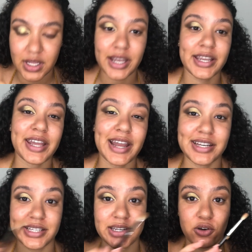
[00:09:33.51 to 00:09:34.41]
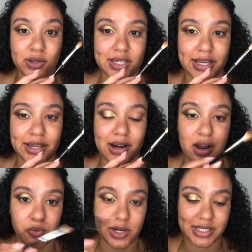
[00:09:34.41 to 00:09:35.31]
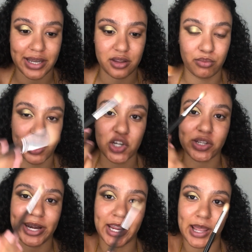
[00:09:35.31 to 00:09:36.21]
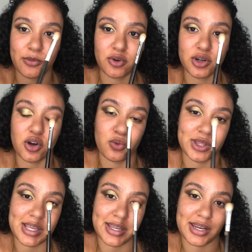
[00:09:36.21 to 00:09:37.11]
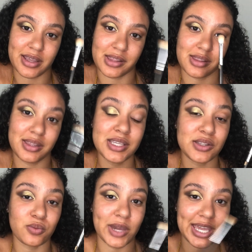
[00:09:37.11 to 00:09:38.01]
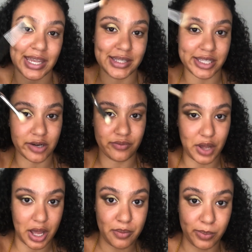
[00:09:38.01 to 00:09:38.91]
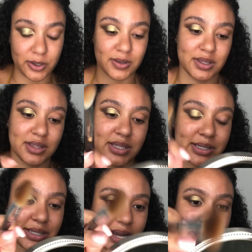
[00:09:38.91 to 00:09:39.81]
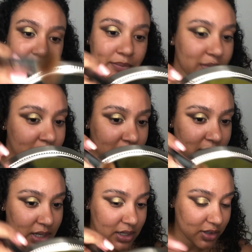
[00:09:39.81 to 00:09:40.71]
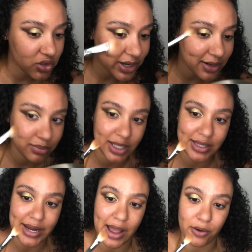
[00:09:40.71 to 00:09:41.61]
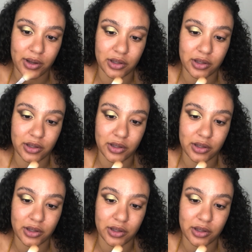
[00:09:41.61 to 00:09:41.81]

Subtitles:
Again, I did only take it on one side of the brush, and I am going to go with it this way instead of up this time to try to blend that out a